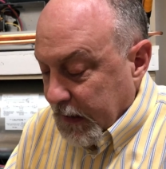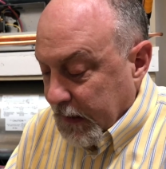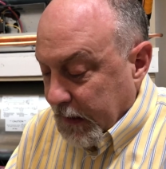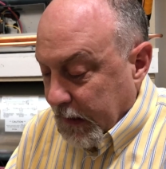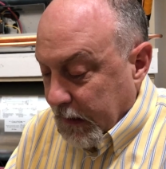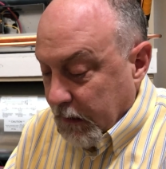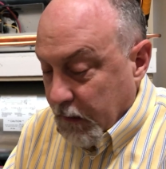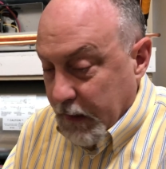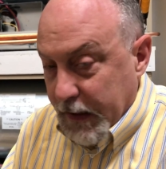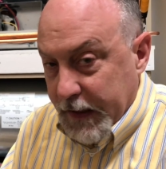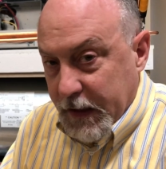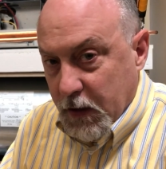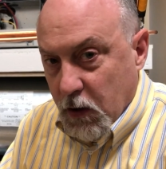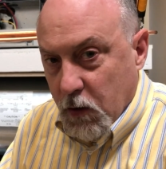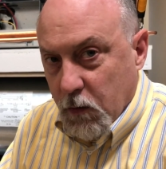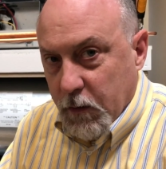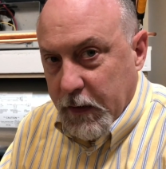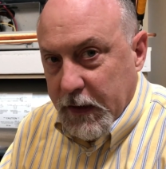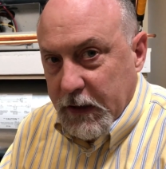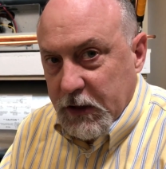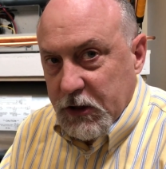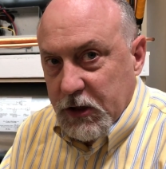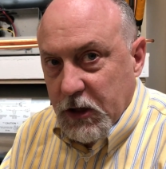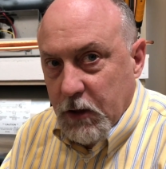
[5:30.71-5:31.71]
that I like
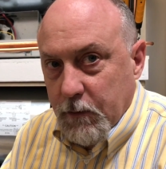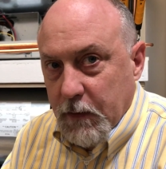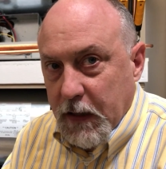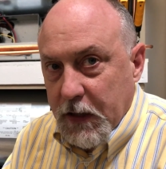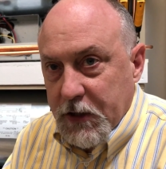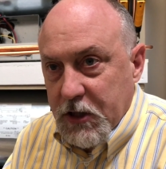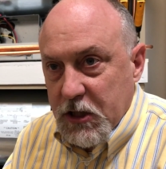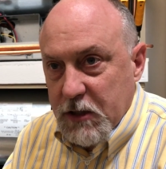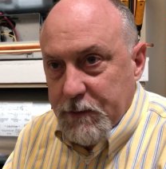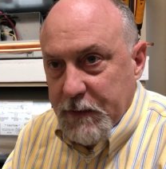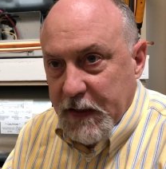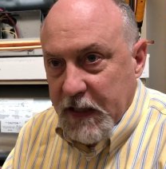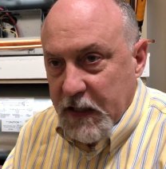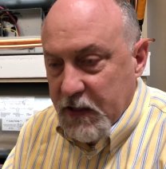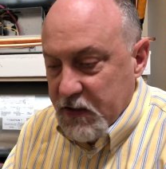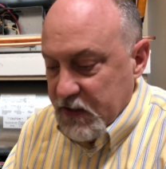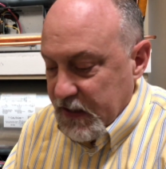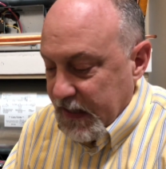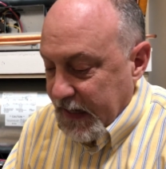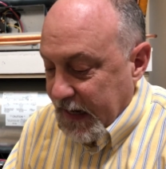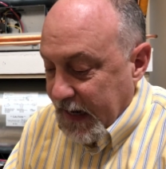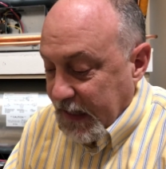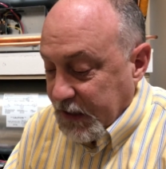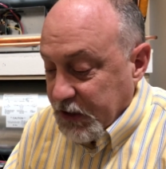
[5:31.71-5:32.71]
O-rings so much is because
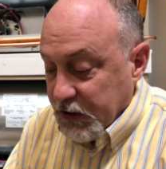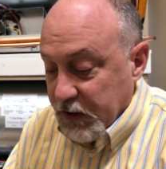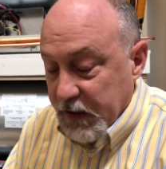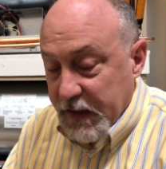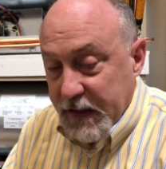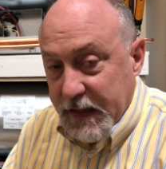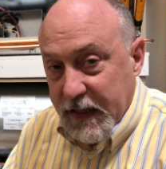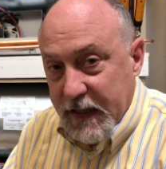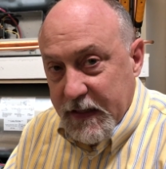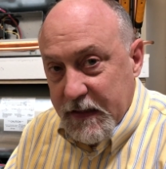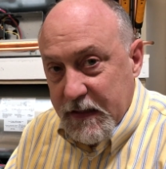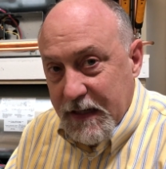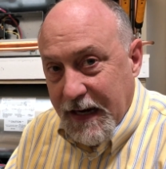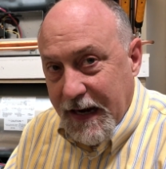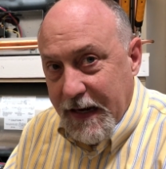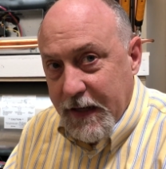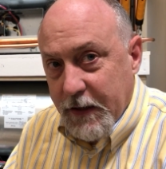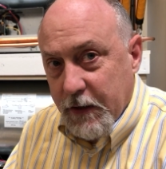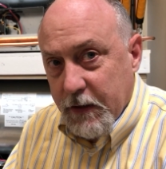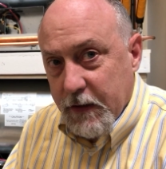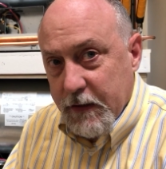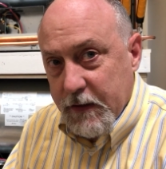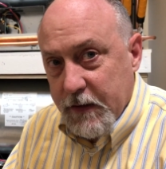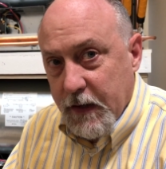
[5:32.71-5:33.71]
they actually get
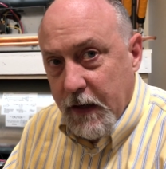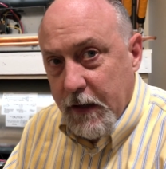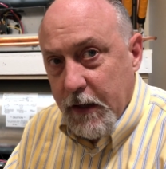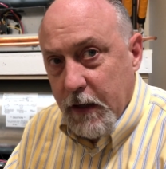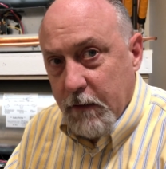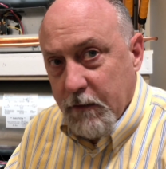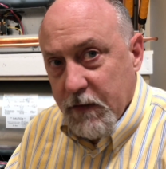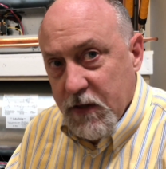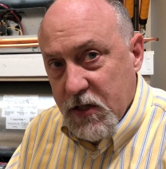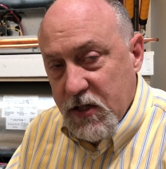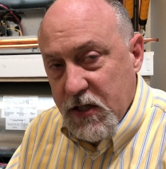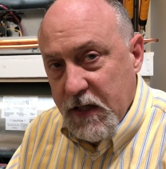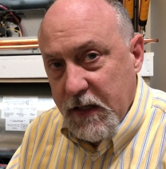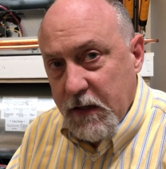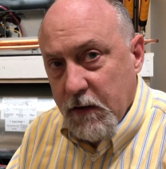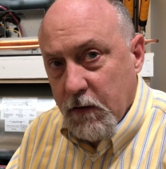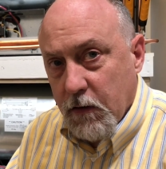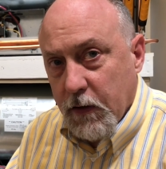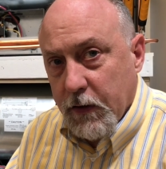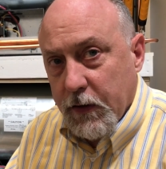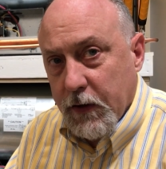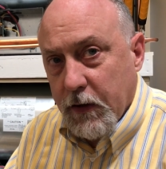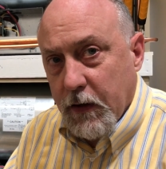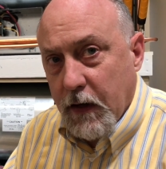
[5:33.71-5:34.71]
tighter and tighter of a
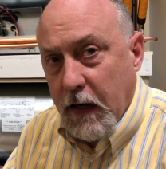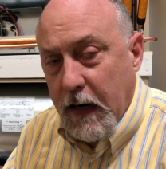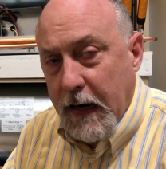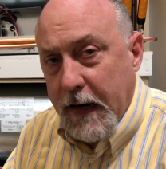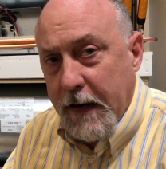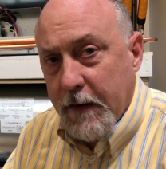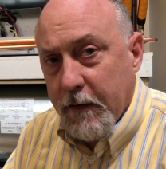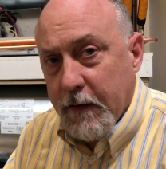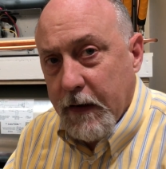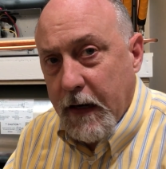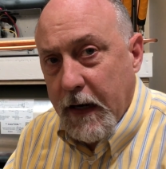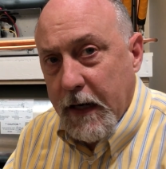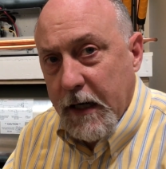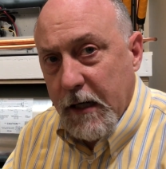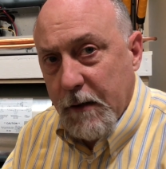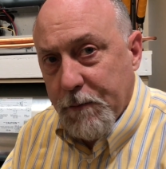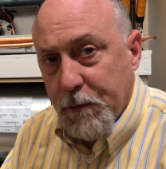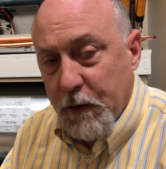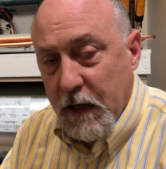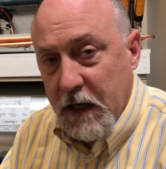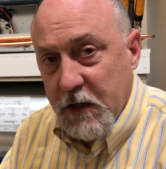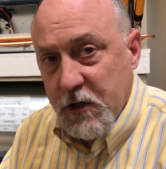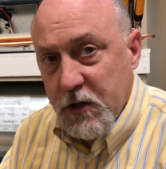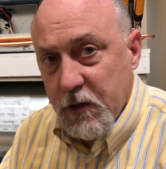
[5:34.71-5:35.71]
seal under higher and higher
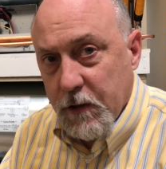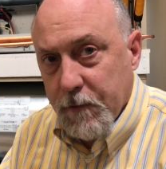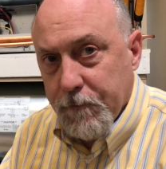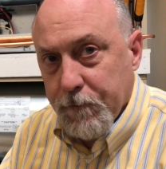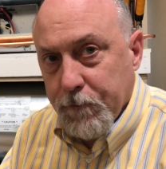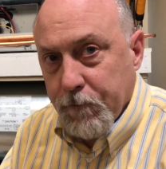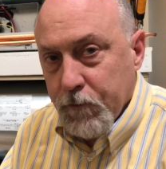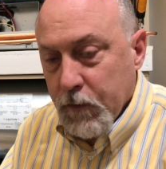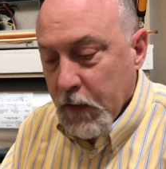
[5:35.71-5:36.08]
pressure.